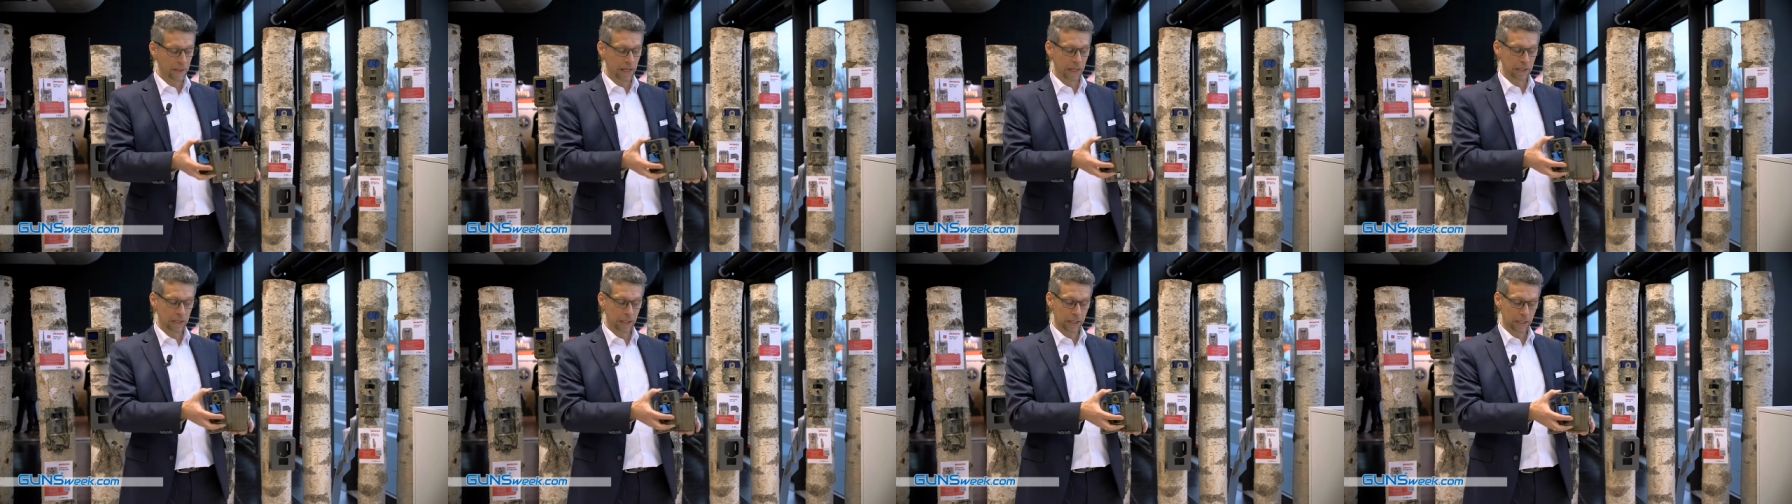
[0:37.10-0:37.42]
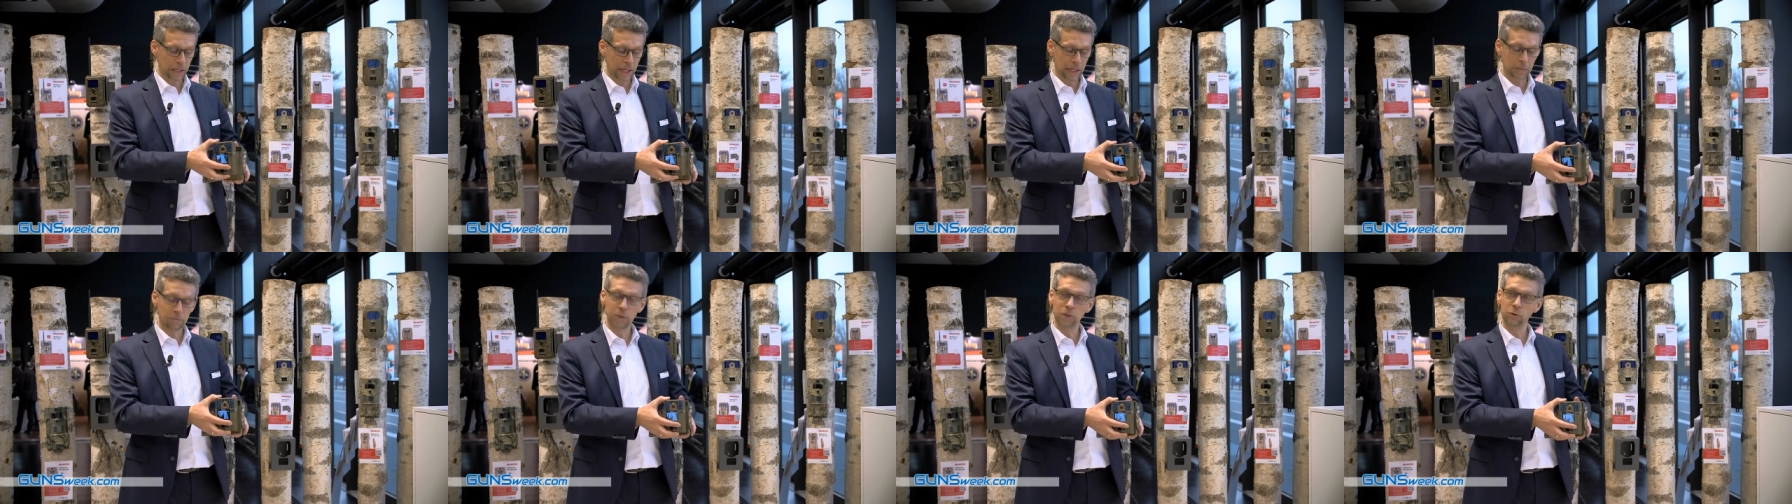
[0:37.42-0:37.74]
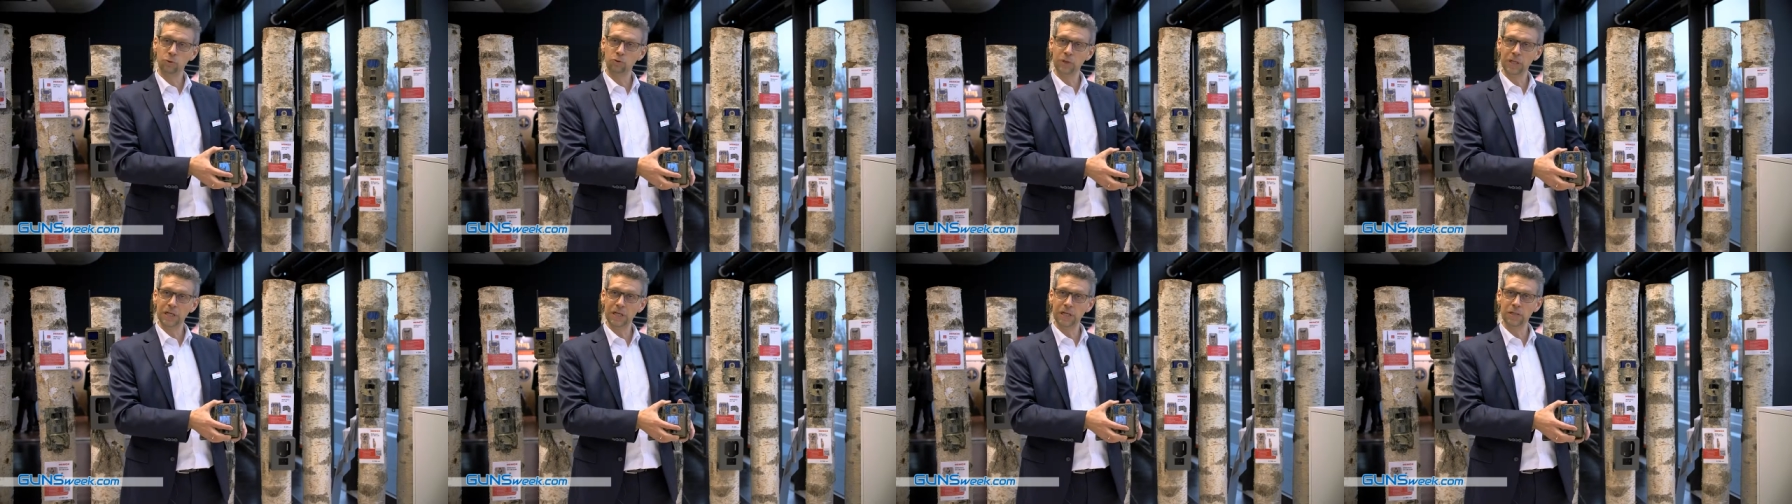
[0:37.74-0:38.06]
then can be
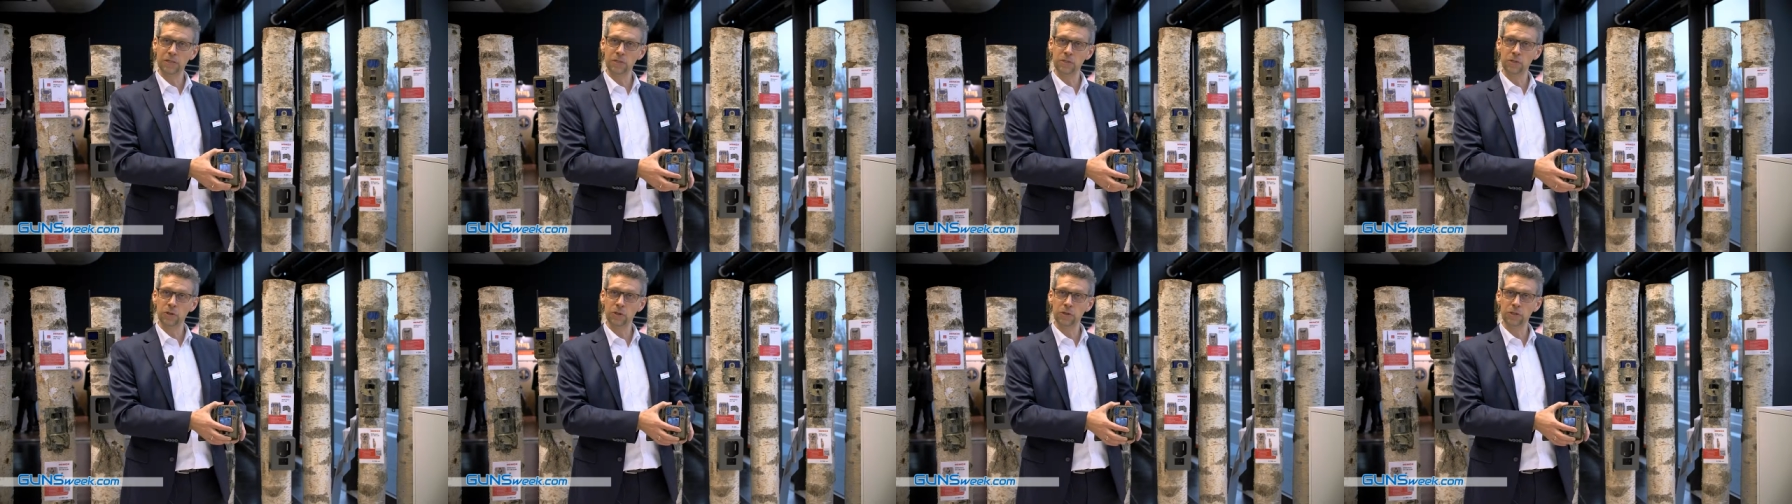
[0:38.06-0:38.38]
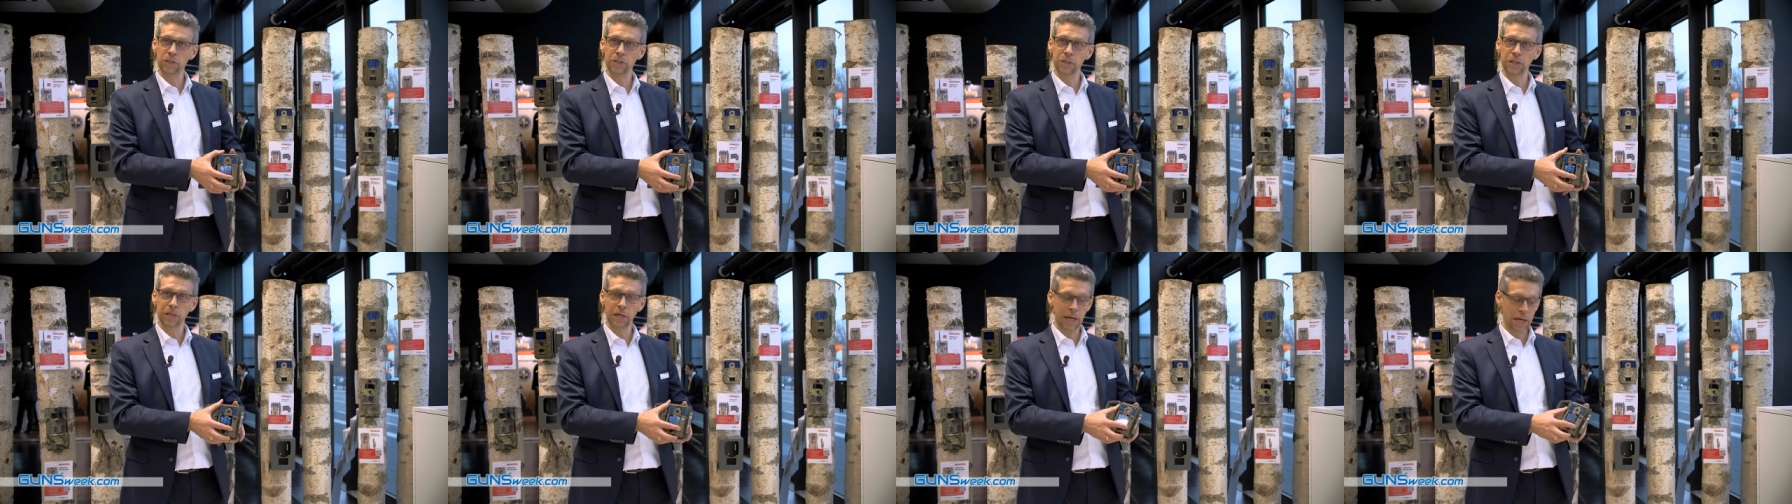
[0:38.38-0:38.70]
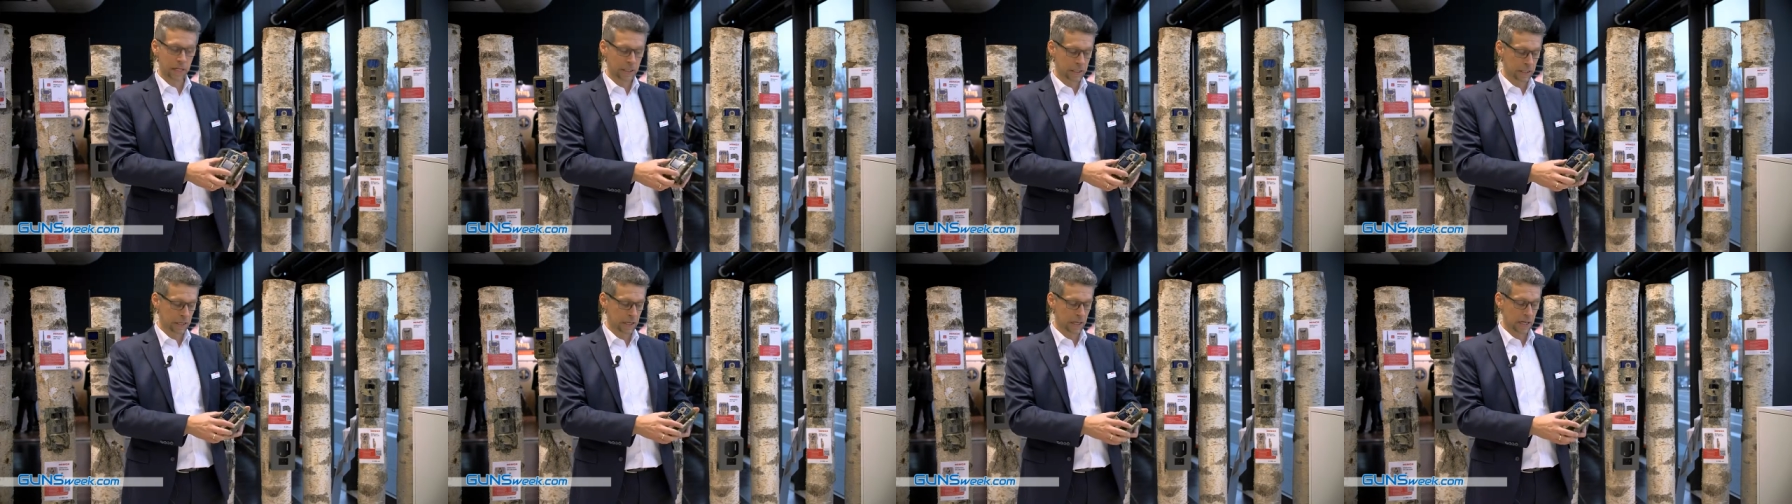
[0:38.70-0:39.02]
reinserted
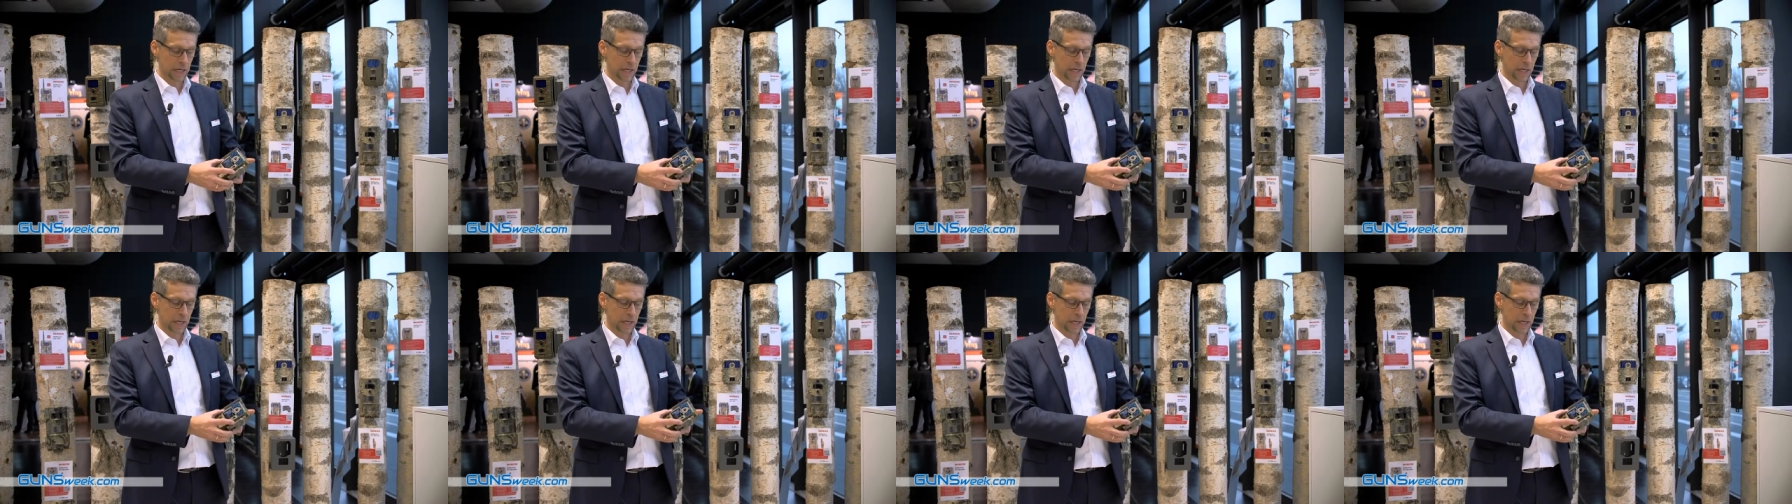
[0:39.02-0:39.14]
again,